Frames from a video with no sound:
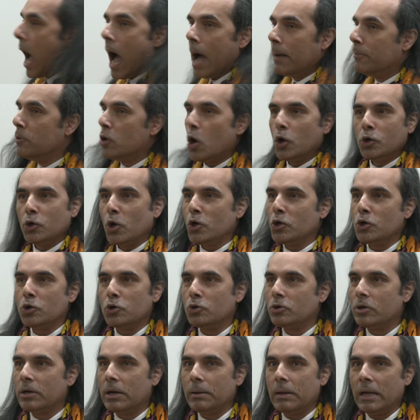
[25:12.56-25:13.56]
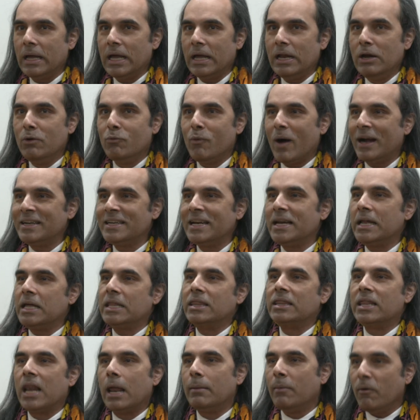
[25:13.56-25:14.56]
I'm not going to invite an
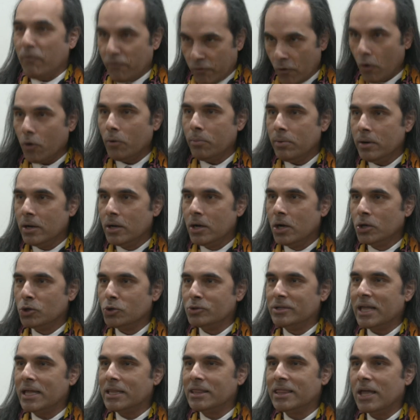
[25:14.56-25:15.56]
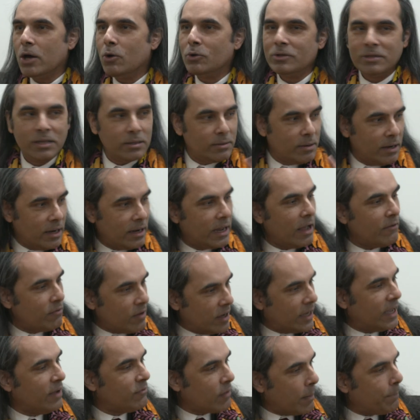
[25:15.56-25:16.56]
Islamophobe to then say,
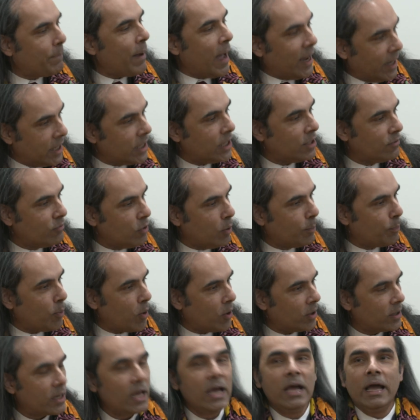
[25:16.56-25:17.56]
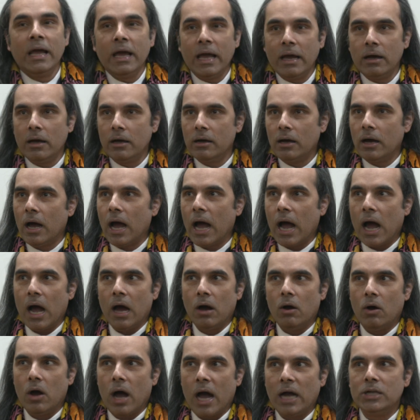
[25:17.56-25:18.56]
give a balanced viewpoint.
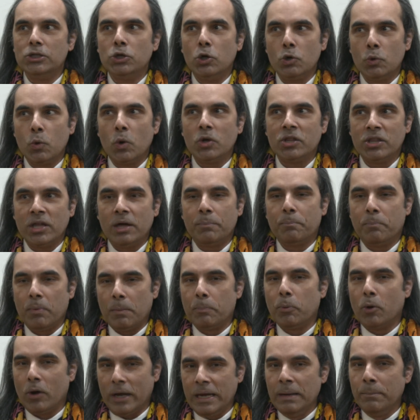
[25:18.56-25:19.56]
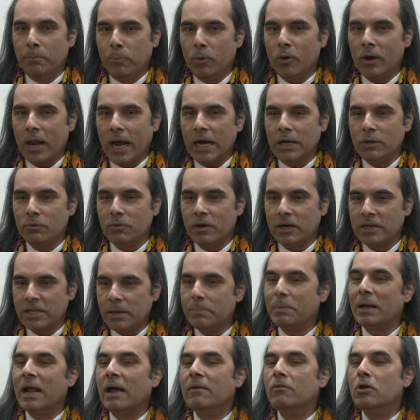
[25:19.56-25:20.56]
I don't want to say an impolite word
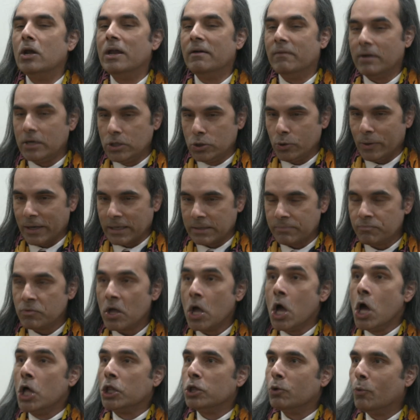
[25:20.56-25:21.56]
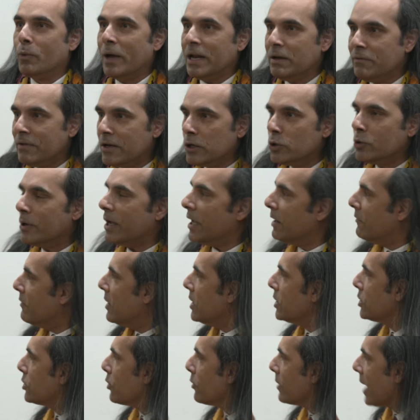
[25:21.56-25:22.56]
here, but I will never do it. So when we do
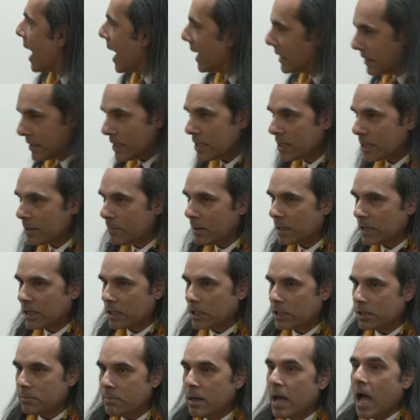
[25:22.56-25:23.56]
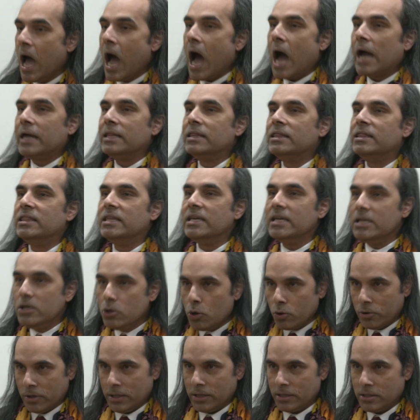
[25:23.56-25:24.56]
events on anti-Semitism, I see
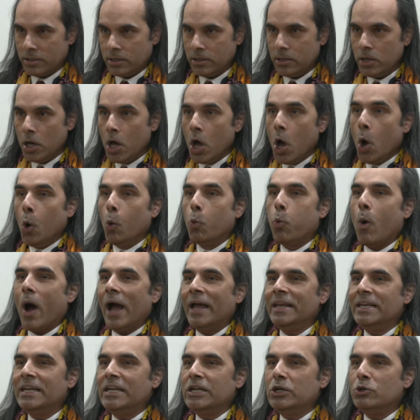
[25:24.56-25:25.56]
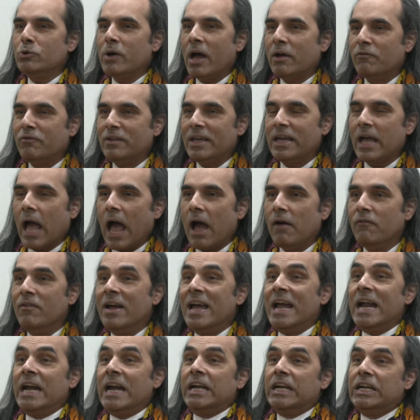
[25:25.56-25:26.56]
no reason why need to have, we have
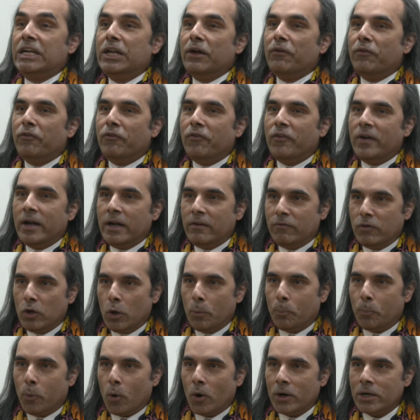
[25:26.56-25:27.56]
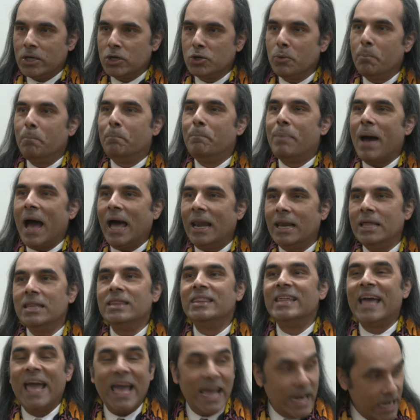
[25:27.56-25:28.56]
different viewpoints to balance
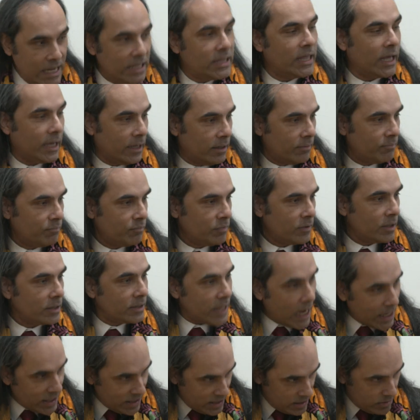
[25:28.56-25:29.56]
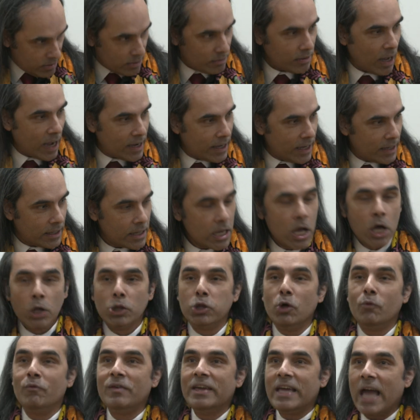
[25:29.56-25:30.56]
anything. That's again.
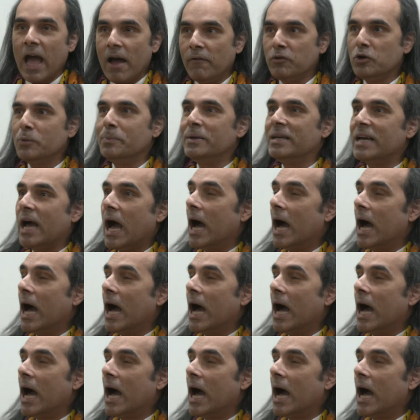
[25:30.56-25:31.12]
So we have to be